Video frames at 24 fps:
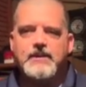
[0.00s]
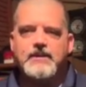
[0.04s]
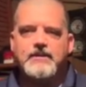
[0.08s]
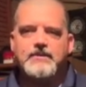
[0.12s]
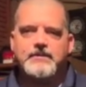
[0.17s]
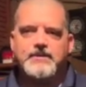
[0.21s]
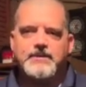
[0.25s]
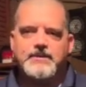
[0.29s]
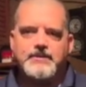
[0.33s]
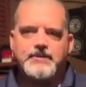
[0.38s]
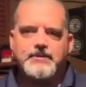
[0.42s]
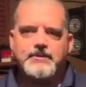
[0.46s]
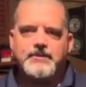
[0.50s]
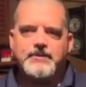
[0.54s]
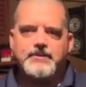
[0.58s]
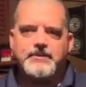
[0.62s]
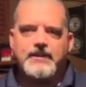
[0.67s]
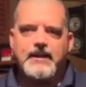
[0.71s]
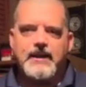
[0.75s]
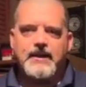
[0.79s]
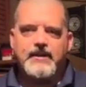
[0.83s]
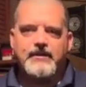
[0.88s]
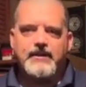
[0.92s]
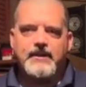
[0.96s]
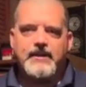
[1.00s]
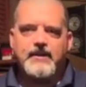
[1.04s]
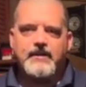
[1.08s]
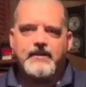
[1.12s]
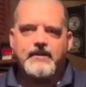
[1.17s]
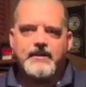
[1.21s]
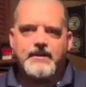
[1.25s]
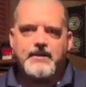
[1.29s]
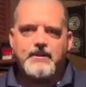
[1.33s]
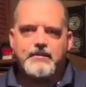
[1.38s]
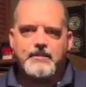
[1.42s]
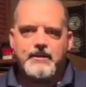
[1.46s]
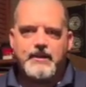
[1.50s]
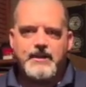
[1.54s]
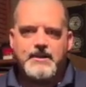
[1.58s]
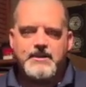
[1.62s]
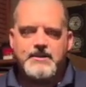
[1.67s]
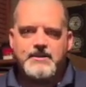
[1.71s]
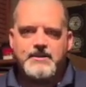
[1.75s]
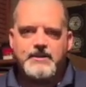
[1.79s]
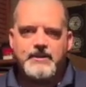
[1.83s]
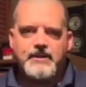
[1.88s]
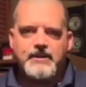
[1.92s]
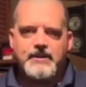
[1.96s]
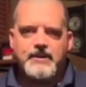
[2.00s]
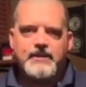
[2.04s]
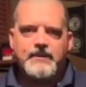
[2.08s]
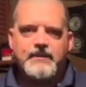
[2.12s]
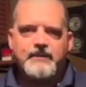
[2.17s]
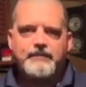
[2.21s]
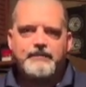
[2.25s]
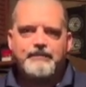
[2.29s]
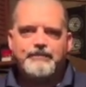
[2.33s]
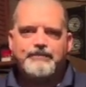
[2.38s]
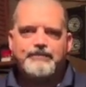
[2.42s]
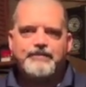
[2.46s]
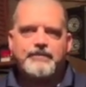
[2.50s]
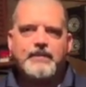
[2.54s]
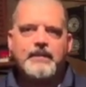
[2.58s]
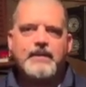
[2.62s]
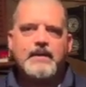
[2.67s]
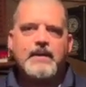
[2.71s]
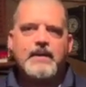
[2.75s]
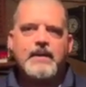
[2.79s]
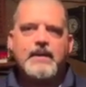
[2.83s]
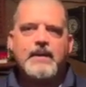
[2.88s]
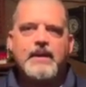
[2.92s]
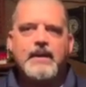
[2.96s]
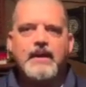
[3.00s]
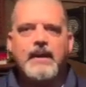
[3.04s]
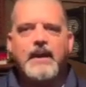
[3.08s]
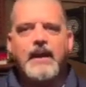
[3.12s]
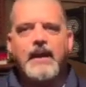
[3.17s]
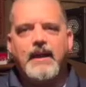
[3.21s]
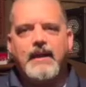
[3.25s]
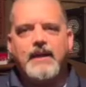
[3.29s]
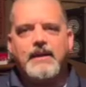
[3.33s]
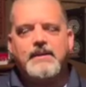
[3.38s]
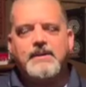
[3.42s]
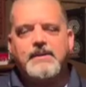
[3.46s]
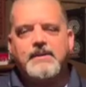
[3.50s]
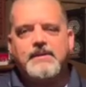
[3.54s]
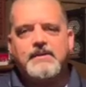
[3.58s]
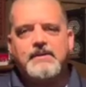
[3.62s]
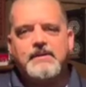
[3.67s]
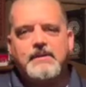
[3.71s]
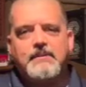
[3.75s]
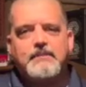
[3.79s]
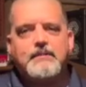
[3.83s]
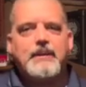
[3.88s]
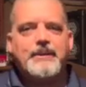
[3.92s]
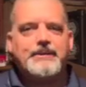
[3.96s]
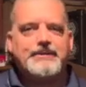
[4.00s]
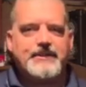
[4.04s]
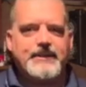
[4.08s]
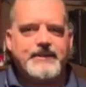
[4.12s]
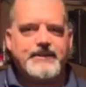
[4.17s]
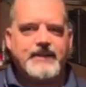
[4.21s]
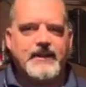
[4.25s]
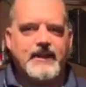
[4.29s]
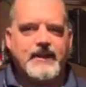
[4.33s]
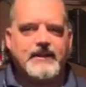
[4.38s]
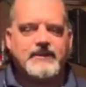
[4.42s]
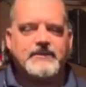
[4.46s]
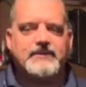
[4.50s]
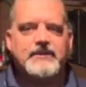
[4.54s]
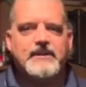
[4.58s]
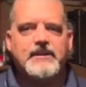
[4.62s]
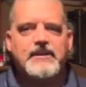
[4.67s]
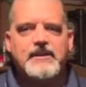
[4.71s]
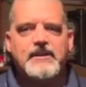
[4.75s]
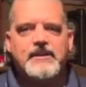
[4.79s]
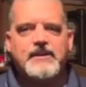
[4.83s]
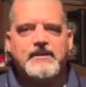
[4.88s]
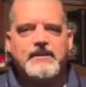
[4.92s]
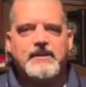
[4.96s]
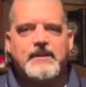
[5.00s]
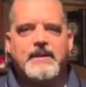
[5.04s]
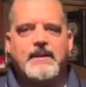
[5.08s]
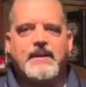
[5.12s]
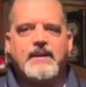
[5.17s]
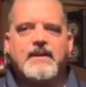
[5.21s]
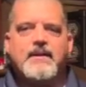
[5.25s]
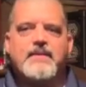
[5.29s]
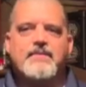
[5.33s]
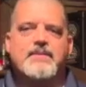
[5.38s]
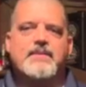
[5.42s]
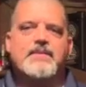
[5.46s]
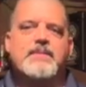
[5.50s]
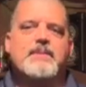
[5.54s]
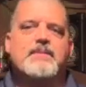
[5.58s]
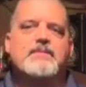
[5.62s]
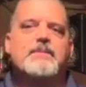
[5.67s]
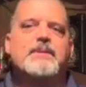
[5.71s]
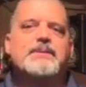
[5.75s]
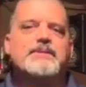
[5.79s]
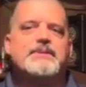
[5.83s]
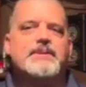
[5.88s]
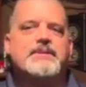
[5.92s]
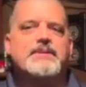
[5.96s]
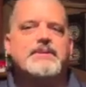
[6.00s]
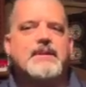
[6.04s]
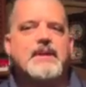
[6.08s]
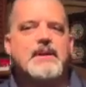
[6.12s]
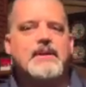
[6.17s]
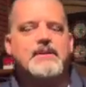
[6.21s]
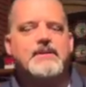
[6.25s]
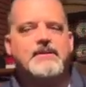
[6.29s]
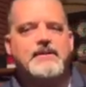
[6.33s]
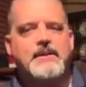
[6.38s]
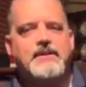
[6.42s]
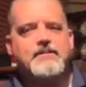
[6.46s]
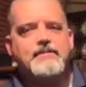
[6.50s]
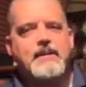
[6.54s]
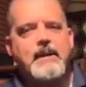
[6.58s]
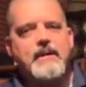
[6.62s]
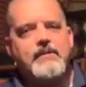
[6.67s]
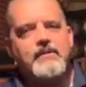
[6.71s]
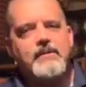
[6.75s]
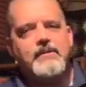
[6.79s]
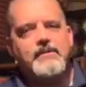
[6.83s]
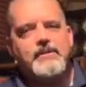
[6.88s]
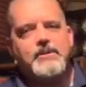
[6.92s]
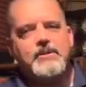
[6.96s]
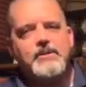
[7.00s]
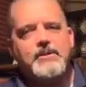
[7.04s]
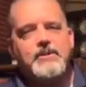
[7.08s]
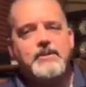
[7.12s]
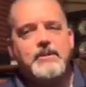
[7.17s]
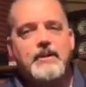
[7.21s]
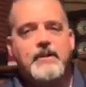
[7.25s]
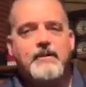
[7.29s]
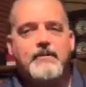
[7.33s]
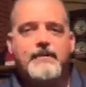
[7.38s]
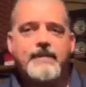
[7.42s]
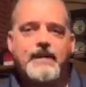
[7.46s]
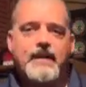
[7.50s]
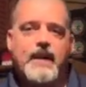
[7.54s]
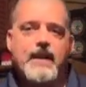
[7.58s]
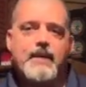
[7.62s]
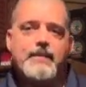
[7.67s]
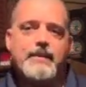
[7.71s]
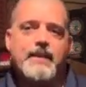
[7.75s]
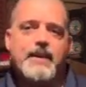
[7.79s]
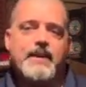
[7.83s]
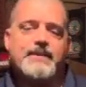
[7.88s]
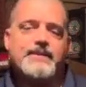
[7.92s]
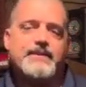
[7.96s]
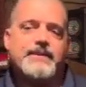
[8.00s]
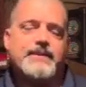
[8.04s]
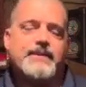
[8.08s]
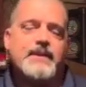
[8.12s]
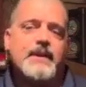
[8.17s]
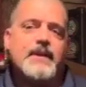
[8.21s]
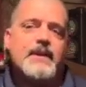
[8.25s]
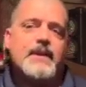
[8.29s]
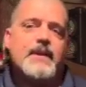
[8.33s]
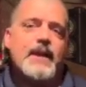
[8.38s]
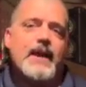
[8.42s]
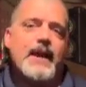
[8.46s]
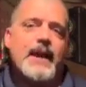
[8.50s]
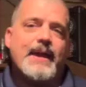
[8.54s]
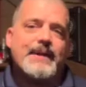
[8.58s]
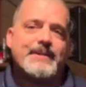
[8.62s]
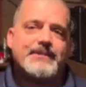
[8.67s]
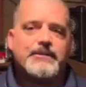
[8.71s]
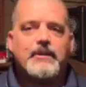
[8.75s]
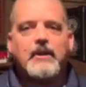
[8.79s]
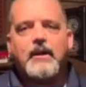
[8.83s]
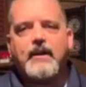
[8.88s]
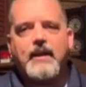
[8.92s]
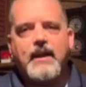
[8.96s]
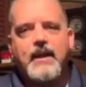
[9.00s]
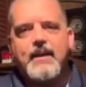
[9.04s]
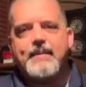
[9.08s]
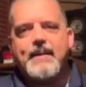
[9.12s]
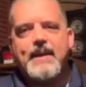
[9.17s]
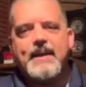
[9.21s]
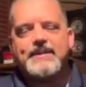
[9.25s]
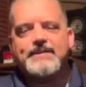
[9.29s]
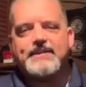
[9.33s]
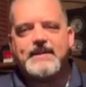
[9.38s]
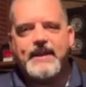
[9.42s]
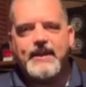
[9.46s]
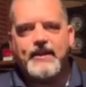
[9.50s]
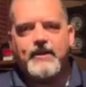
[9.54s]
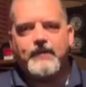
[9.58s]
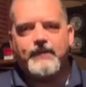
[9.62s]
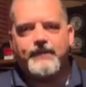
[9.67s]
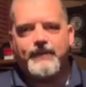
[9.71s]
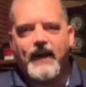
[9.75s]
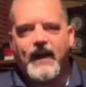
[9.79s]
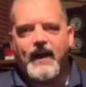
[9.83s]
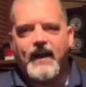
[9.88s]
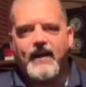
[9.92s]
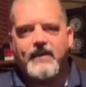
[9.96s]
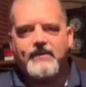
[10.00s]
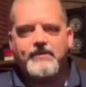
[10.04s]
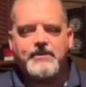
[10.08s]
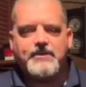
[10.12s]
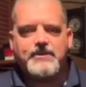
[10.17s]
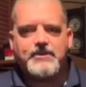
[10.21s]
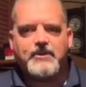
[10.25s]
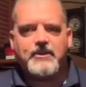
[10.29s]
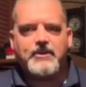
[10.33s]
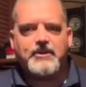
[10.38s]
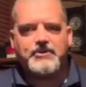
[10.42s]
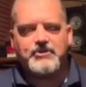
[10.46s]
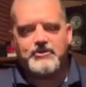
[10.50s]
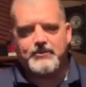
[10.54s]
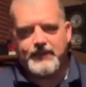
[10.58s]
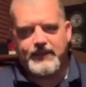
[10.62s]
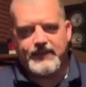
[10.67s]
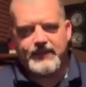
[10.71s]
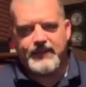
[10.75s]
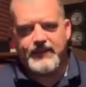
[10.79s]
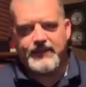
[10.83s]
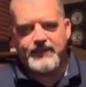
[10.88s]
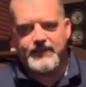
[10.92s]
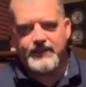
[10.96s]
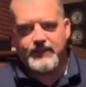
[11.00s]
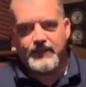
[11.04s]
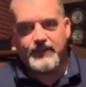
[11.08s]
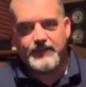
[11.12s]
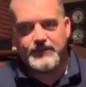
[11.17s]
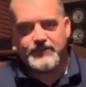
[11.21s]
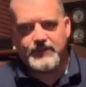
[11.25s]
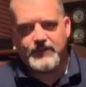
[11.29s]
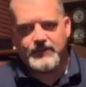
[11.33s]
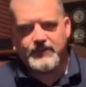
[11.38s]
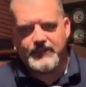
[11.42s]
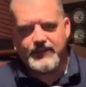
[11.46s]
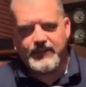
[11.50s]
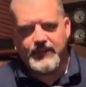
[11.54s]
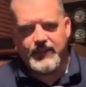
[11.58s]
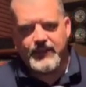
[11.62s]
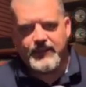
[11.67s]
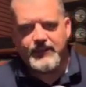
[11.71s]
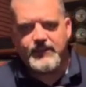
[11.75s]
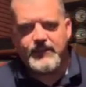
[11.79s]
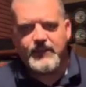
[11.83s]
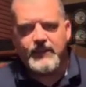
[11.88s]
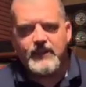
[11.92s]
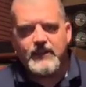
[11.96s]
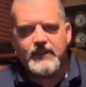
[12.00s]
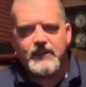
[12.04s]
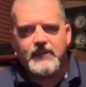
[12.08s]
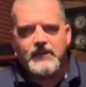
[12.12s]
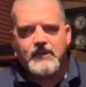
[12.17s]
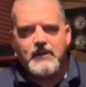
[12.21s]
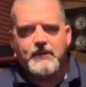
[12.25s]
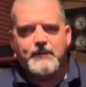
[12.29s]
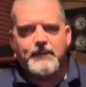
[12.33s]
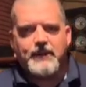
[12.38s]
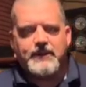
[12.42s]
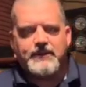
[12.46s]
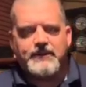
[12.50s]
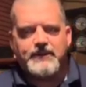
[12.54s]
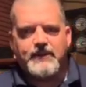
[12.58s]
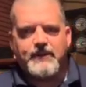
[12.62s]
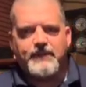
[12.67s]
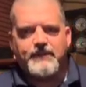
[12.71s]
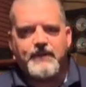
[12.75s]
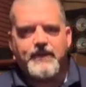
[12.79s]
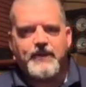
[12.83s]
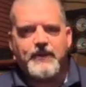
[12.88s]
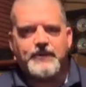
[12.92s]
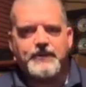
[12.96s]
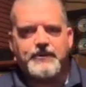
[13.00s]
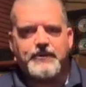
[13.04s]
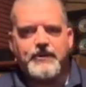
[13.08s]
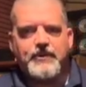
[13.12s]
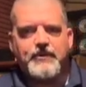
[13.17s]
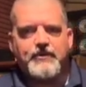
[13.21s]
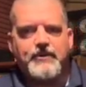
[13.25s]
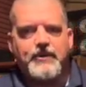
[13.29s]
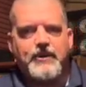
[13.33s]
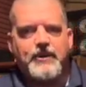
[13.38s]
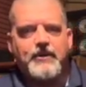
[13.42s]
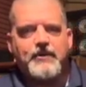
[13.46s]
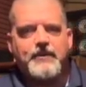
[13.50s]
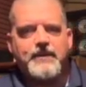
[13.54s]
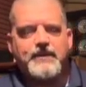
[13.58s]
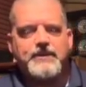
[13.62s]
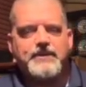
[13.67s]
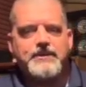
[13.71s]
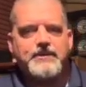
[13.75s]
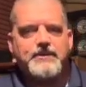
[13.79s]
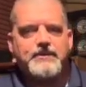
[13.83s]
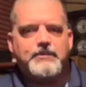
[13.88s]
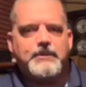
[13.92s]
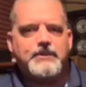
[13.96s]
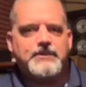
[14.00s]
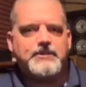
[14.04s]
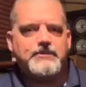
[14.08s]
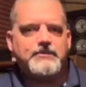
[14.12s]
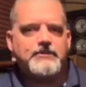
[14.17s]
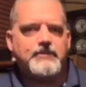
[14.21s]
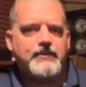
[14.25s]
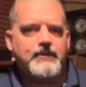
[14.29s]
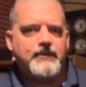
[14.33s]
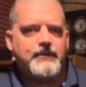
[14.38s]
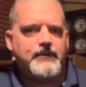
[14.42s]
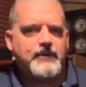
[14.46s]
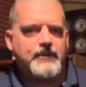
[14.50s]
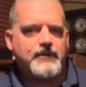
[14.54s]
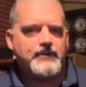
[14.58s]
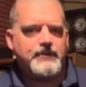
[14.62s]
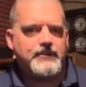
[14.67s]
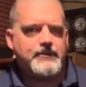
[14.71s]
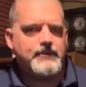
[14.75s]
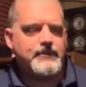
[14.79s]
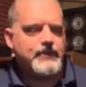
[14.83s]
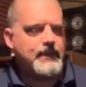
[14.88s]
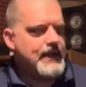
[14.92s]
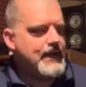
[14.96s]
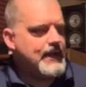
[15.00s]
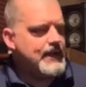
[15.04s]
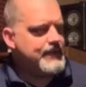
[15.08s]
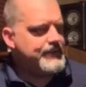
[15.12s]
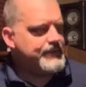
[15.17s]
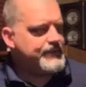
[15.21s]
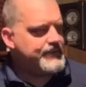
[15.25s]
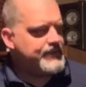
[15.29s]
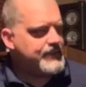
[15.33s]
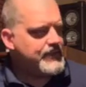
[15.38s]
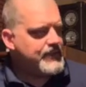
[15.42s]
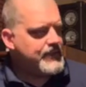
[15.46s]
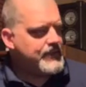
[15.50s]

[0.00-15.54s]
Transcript: with the tuners down here at the bridge, and multi-scale. And I covered the multi-scale in my review of the Ibanez SRMS 805, which of course will be linked also at the end. But for those who don't know, this is what's referred to as,